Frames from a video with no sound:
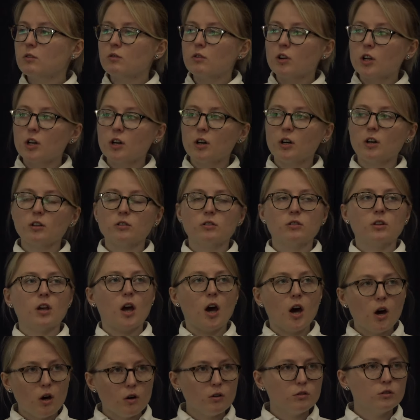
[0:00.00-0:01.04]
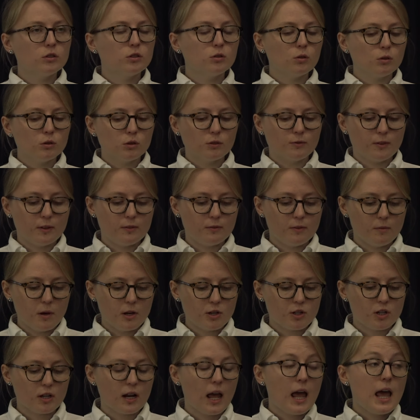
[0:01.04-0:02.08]
to recur to their own source of
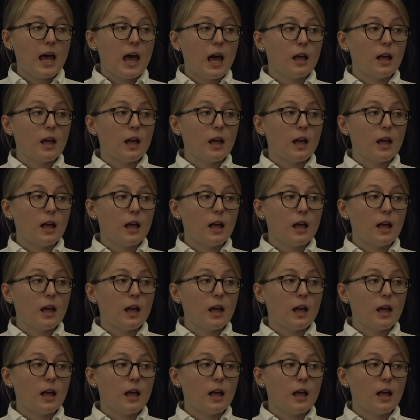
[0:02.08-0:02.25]
information.